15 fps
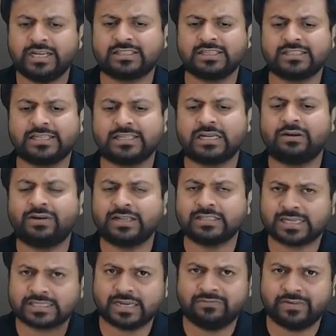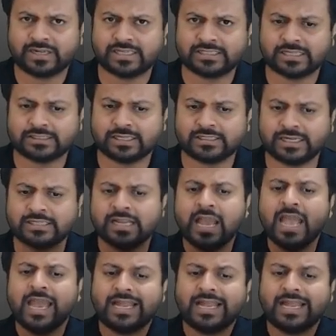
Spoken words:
TCS, advance tax and fictitious assets,